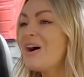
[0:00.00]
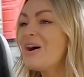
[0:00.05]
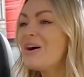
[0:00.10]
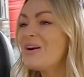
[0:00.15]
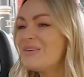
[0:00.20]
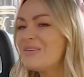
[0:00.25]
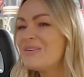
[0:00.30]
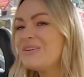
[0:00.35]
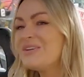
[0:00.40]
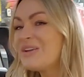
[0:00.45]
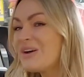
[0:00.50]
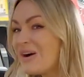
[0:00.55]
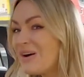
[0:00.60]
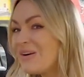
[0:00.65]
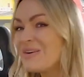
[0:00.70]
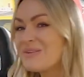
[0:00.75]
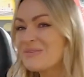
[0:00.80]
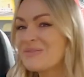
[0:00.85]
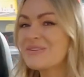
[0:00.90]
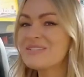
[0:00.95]
No,
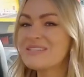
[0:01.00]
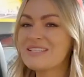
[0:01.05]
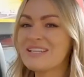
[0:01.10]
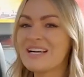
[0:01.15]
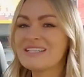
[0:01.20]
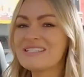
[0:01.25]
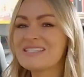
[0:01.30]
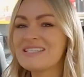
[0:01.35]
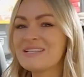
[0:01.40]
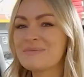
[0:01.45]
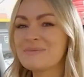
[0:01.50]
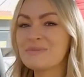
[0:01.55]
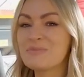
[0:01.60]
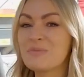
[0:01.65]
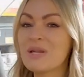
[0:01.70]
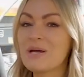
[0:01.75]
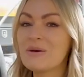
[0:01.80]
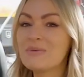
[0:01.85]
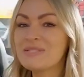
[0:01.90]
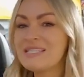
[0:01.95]
no, it wasn't actually. It
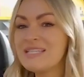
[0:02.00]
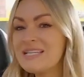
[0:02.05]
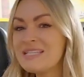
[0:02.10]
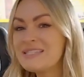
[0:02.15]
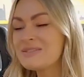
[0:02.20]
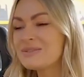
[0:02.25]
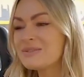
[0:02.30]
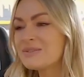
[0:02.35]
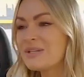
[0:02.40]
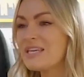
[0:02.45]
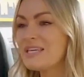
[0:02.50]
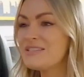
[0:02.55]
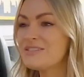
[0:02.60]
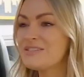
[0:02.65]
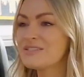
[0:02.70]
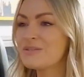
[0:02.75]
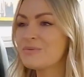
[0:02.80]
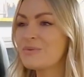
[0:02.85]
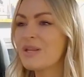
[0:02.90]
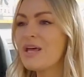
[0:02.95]
was when I was little.
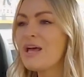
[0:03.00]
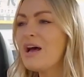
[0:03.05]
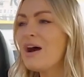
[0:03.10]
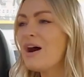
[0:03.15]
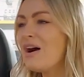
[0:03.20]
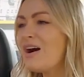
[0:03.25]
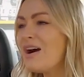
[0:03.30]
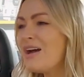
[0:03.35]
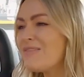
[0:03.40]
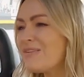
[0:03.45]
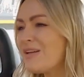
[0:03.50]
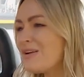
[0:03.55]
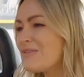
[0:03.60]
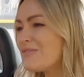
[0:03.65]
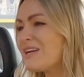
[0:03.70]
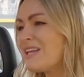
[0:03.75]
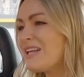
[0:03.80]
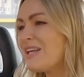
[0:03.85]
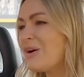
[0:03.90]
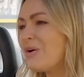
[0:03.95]
He's just the one. I have
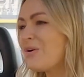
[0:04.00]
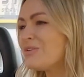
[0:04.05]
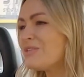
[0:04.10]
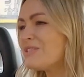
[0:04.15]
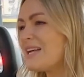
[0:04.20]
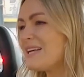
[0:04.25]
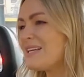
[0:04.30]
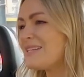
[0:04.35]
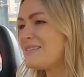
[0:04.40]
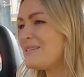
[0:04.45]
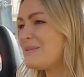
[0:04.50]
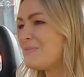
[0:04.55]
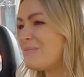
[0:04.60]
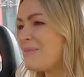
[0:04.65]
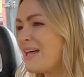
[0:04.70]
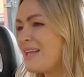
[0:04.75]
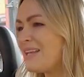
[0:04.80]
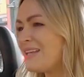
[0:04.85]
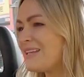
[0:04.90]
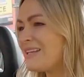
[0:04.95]
like really odd taste
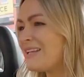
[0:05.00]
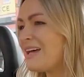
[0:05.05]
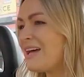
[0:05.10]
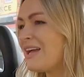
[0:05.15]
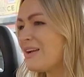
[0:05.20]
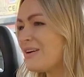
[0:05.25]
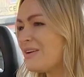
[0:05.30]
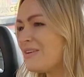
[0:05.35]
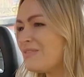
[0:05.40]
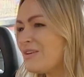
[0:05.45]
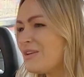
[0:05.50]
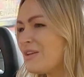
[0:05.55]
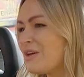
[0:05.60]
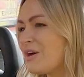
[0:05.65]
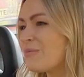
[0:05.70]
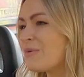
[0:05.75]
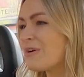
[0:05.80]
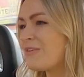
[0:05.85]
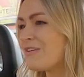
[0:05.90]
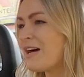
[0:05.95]
in men. Like if you
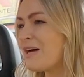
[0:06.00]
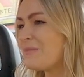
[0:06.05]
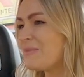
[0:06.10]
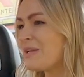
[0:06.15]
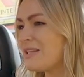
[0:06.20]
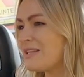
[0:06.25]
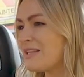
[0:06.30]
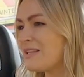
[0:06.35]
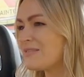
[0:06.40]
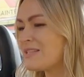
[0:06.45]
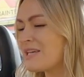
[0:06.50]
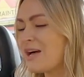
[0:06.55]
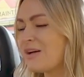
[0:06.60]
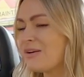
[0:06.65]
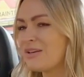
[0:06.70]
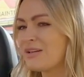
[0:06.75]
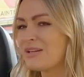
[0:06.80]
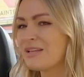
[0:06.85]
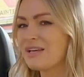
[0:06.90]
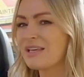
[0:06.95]
know my family, and they'll
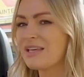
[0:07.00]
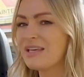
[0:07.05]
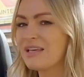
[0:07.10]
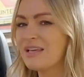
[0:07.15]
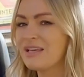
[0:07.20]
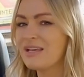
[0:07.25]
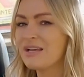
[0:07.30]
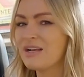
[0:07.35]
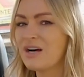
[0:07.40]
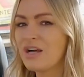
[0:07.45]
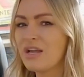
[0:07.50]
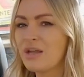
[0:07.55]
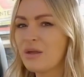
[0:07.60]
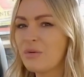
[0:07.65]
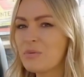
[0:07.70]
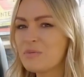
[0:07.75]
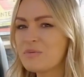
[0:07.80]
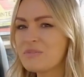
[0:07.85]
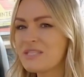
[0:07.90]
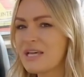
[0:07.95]
tell you like I
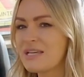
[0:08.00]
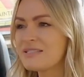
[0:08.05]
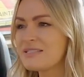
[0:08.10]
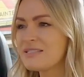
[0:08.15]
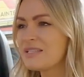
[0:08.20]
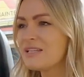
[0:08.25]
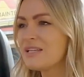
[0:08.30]
am. You obsessed. like the